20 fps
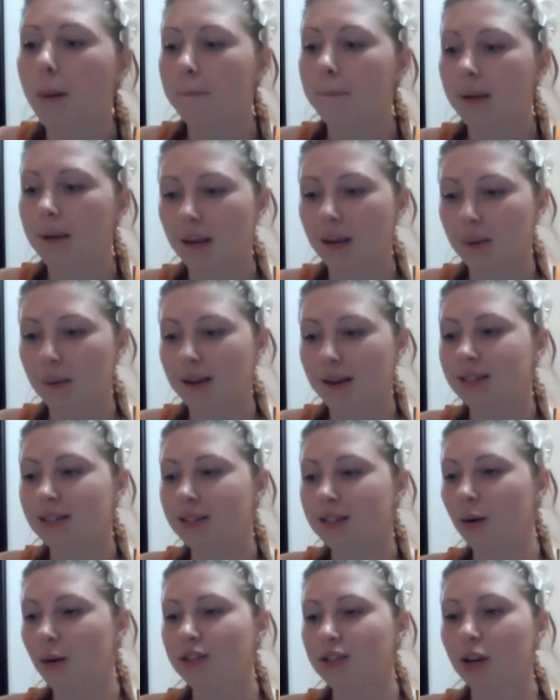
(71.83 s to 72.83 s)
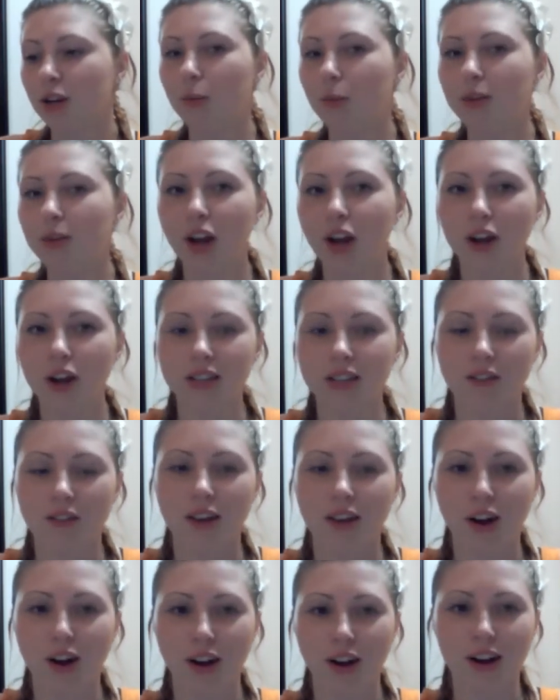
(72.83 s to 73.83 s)
But anyways, so I'll start with the stuff
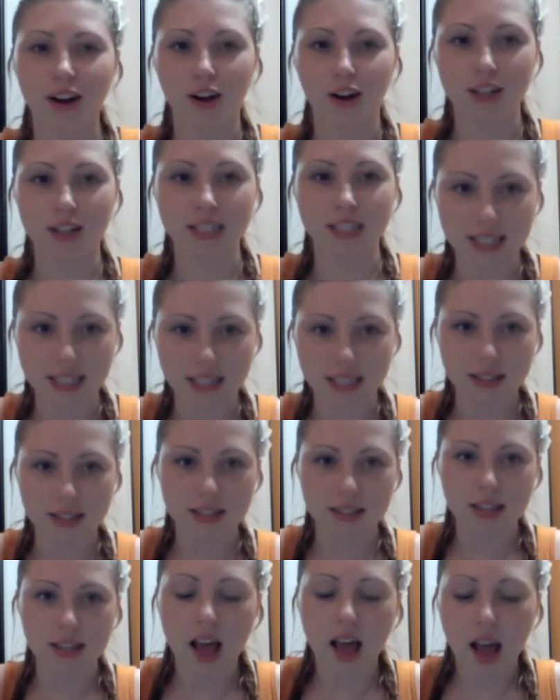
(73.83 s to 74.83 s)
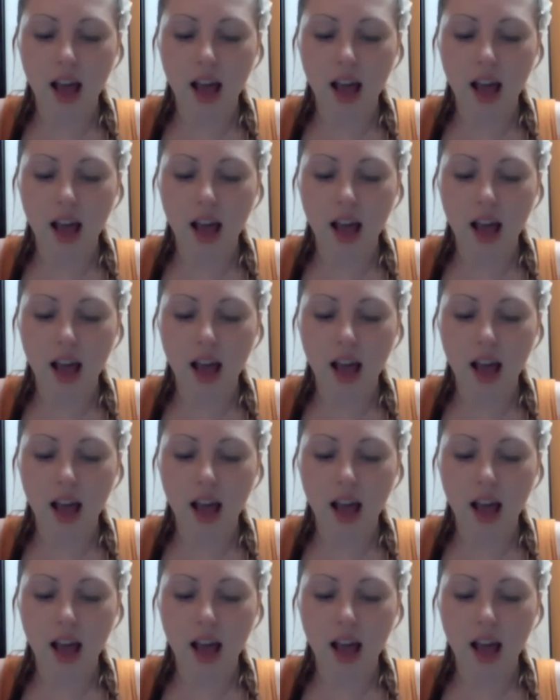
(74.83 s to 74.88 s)
I got at Ardene's.